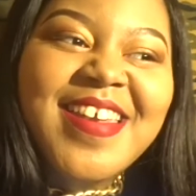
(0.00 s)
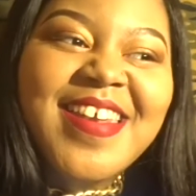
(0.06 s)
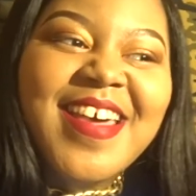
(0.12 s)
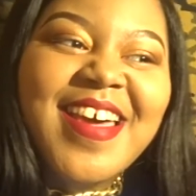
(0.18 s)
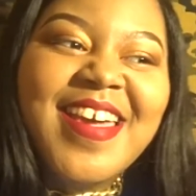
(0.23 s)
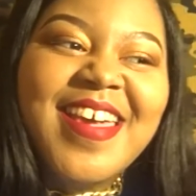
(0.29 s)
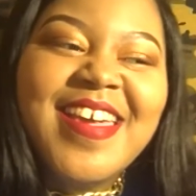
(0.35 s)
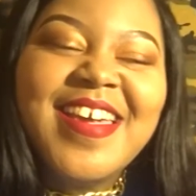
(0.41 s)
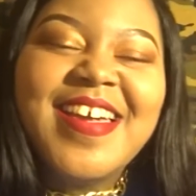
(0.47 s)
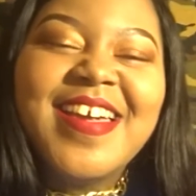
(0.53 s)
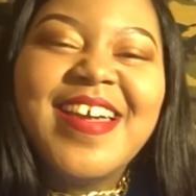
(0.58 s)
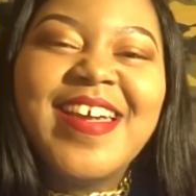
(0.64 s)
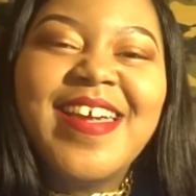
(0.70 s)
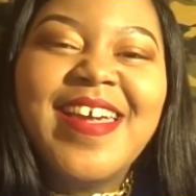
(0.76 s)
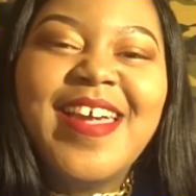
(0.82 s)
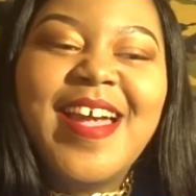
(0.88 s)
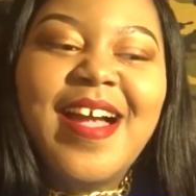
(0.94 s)
like
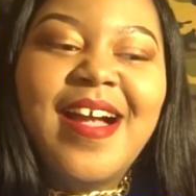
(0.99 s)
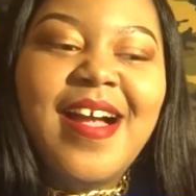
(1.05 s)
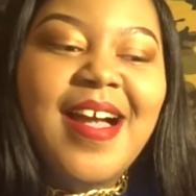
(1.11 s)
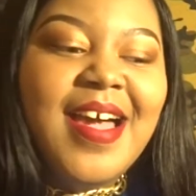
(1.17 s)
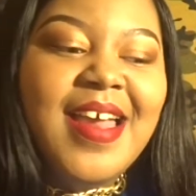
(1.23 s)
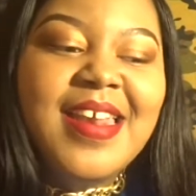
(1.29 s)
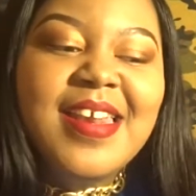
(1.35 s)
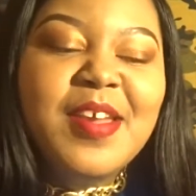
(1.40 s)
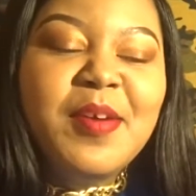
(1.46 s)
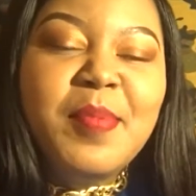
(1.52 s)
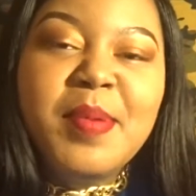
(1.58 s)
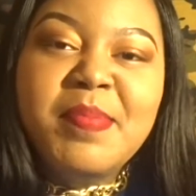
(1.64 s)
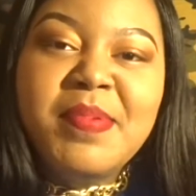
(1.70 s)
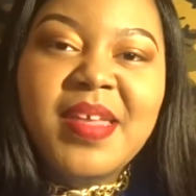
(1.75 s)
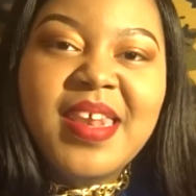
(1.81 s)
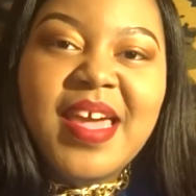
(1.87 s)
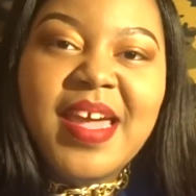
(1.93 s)
I didn't know
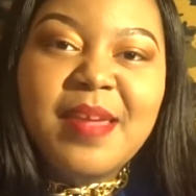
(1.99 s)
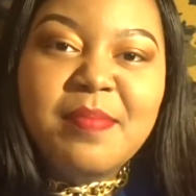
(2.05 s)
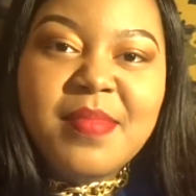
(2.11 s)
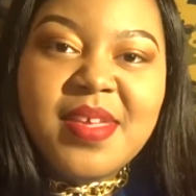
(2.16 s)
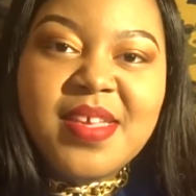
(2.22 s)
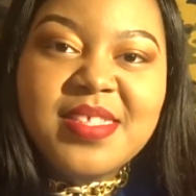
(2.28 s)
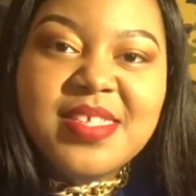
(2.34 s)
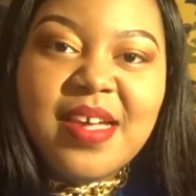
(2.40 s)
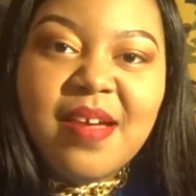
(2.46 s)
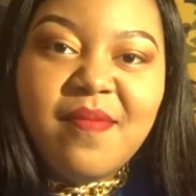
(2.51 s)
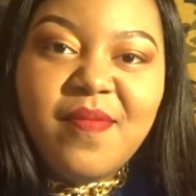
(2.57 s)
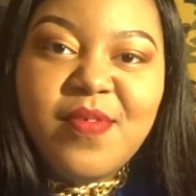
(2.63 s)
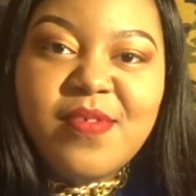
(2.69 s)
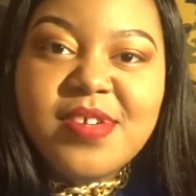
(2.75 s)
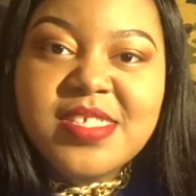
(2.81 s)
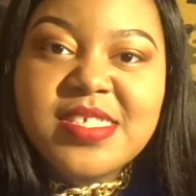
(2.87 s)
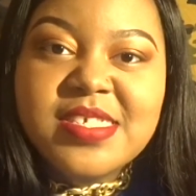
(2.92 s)
people like mid top
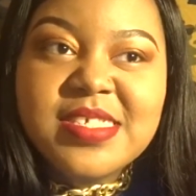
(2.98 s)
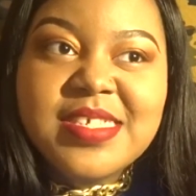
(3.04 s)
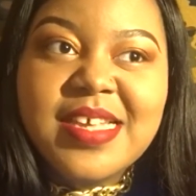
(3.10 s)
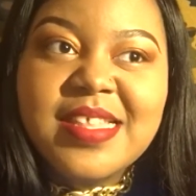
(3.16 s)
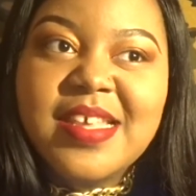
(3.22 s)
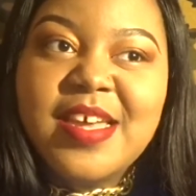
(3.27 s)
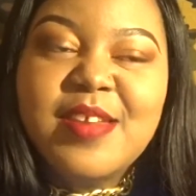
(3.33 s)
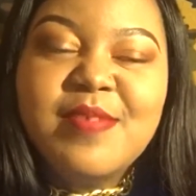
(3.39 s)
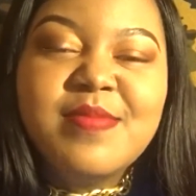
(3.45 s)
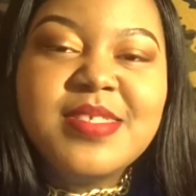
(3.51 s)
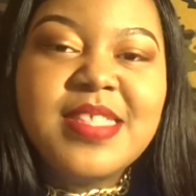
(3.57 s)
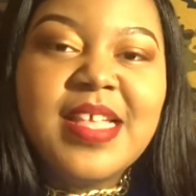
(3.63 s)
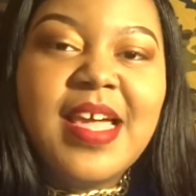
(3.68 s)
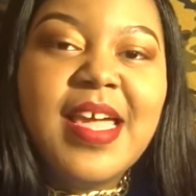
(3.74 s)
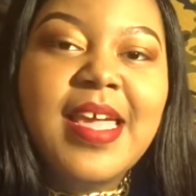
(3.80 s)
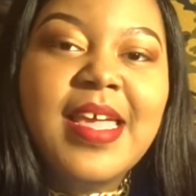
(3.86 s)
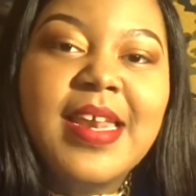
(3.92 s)
forces I thought it was
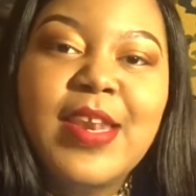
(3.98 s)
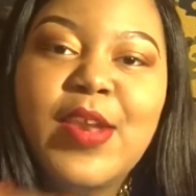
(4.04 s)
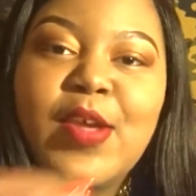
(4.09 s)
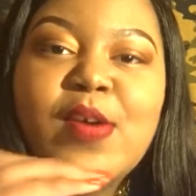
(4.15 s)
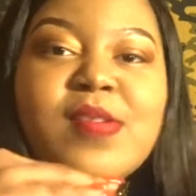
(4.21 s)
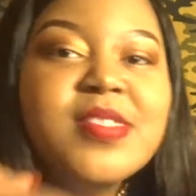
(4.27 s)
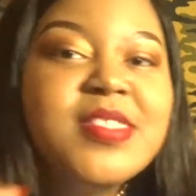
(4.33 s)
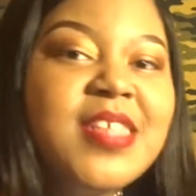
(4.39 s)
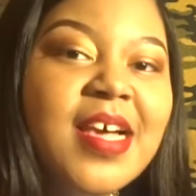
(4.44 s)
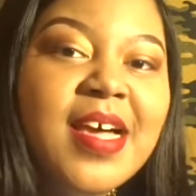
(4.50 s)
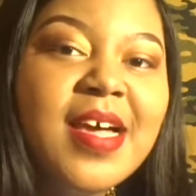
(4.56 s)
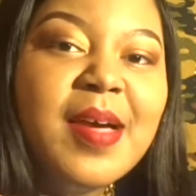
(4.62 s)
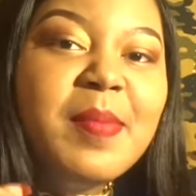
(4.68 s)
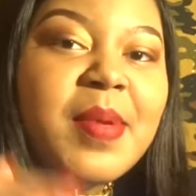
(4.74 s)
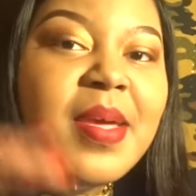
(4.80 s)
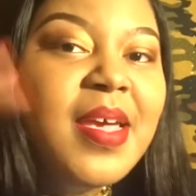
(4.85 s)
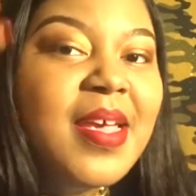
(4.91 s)
like low
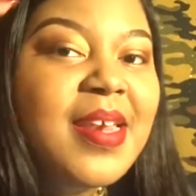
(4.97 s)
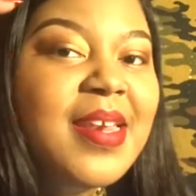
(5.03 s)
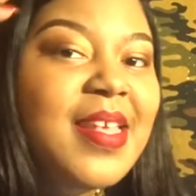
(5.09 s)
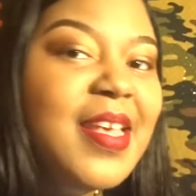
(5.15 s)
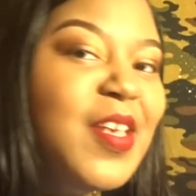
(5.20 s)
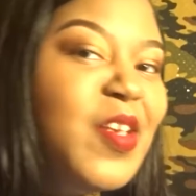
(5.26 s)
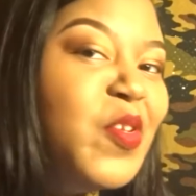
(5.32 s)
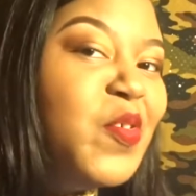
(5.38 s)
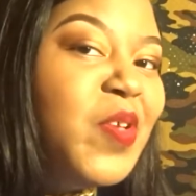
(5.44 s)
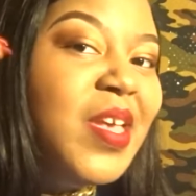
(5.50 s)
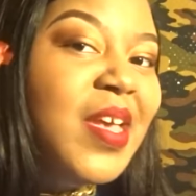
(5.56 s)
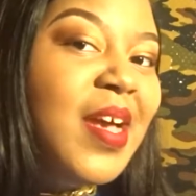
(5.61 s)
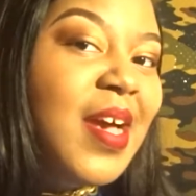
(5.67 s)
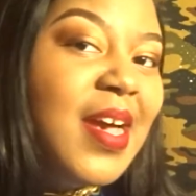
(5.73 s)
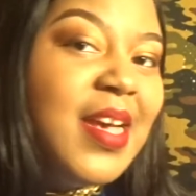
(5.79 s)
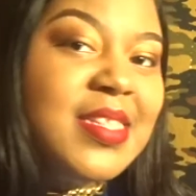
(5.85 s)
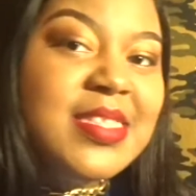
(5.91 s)
top then you get
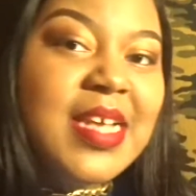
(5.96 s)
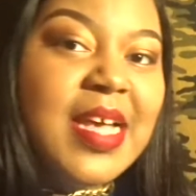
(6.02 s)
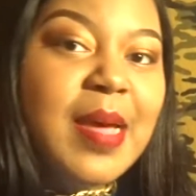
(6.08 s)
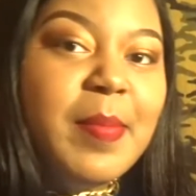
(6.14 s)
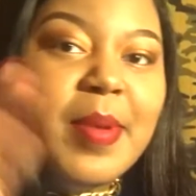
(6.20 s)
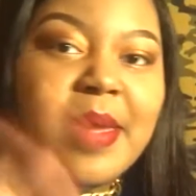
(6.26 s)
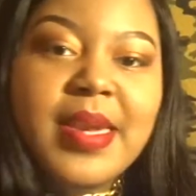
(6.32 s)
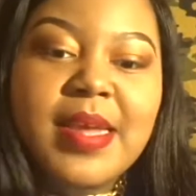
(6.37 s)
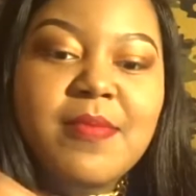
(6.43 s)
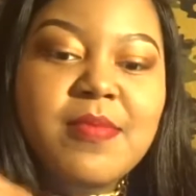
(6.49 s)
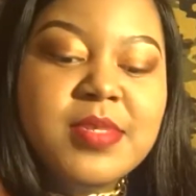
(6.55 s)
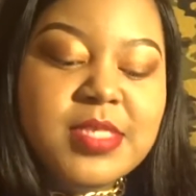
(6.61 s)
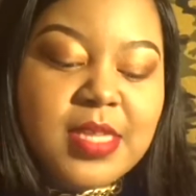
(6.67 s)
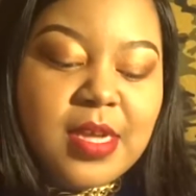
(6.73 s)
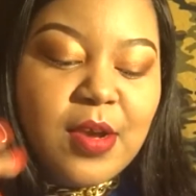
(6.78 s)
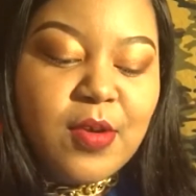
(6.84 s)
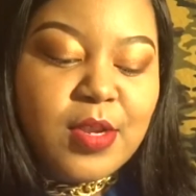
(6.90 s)
high top and that was
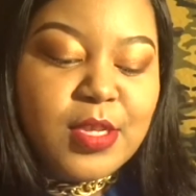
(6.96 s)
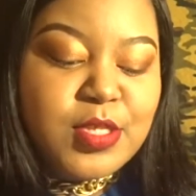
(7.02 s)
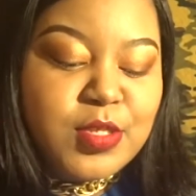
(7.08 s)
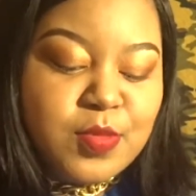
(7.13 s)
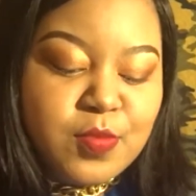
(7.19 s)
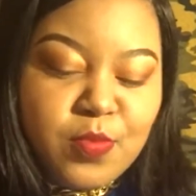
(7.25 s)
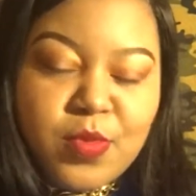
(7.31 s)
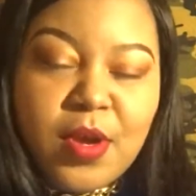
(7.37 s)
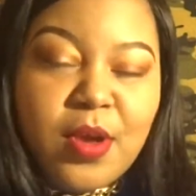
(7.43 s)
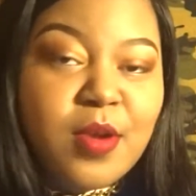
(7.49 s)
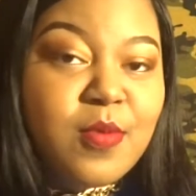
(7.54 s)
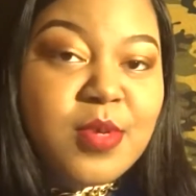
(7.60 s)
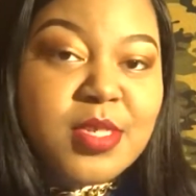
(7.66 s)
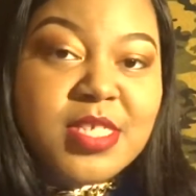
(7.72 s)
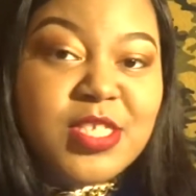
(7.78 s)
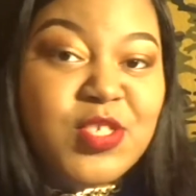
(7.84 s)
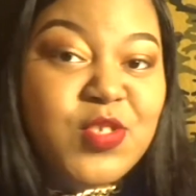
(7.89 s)
the only only
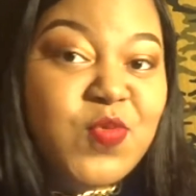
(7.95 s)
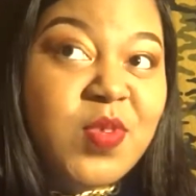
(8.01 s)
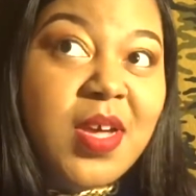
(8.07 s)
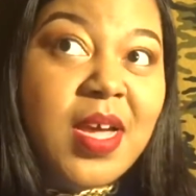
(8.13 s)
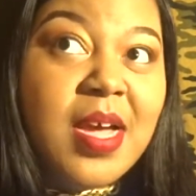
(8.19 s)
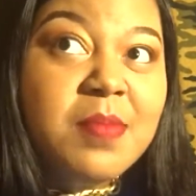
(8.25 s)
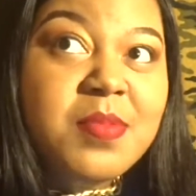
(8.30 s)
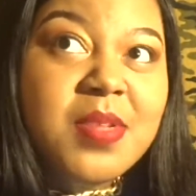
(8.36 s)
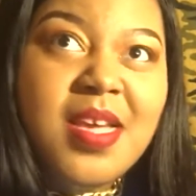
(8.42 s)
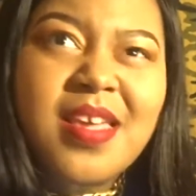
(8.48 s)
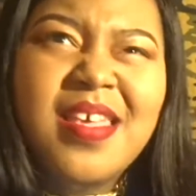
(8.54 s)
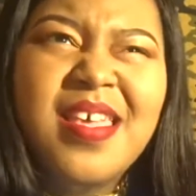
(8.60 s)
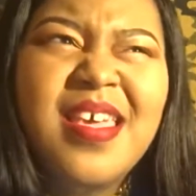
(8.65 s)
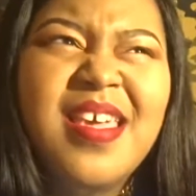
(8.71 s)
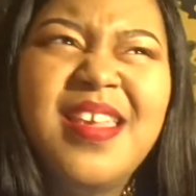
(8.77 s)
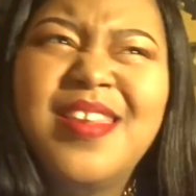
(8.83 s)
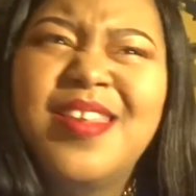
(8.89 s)
ones that you copped like
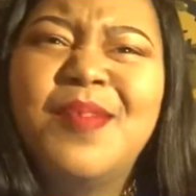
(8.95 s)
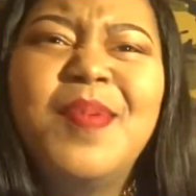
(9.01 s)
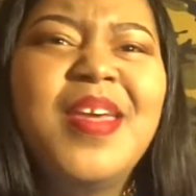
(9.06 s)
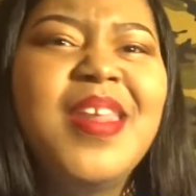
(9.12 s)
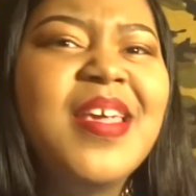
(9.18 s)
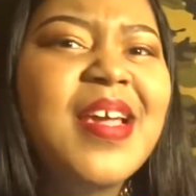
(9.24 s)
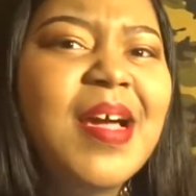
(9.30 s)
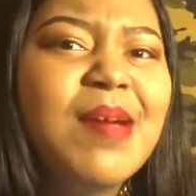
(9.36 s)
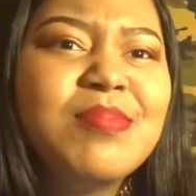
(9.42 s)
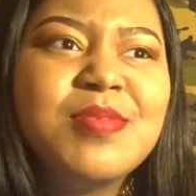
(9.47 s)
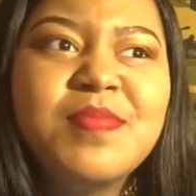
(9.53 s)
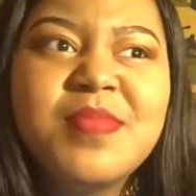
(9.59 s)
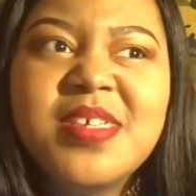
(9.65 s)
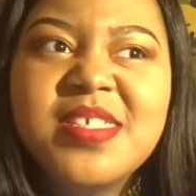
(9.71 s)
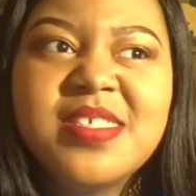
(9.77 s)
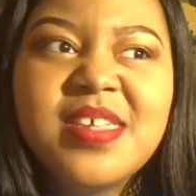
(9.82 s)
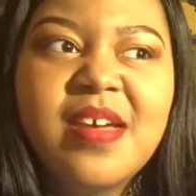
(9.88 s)
nobody cops
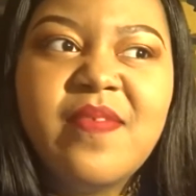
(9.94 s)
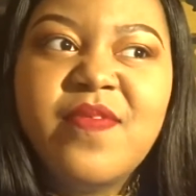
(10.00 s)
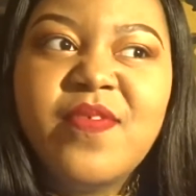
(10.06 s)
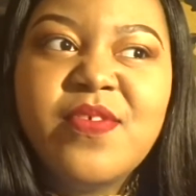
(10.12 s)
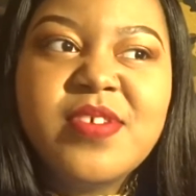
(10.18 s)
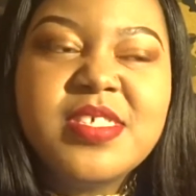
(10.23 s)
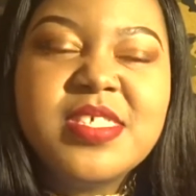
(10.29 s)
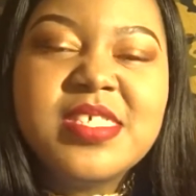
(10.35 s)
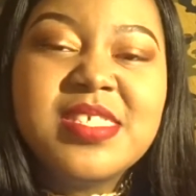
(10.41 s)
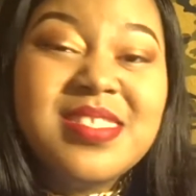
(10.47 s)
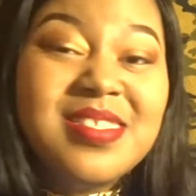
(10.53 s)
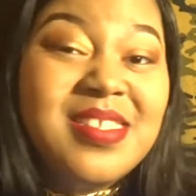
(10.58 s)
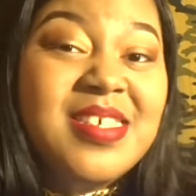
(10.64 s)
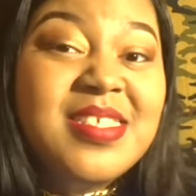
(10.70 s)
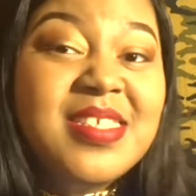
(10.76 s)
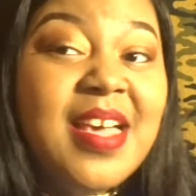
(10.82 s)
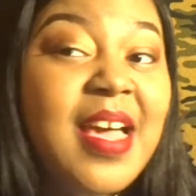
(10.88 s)
mid top forces at
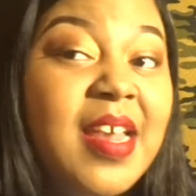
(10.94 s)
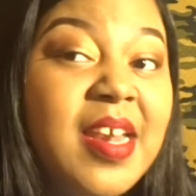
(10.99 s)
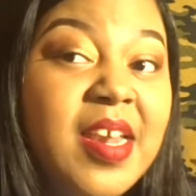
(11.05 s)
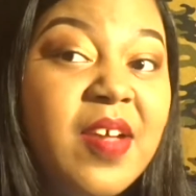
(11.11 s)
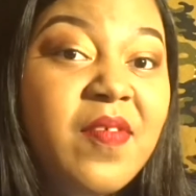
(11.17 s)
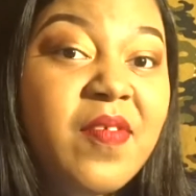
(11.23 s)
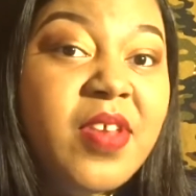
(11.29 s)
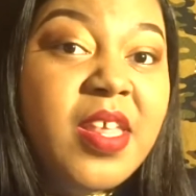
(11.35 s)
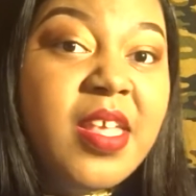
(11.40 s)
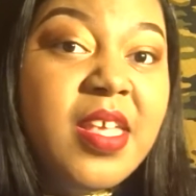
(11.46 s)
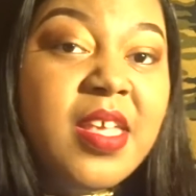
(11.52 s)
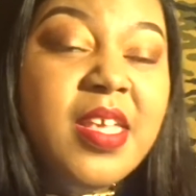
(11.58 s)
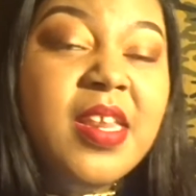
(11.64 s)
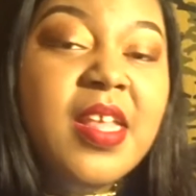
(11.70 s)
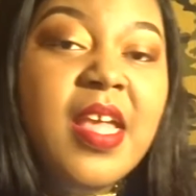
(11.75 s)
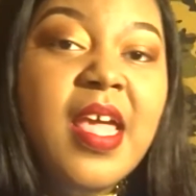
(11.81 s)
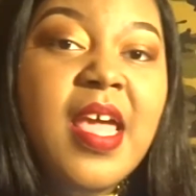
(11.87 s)
least I never did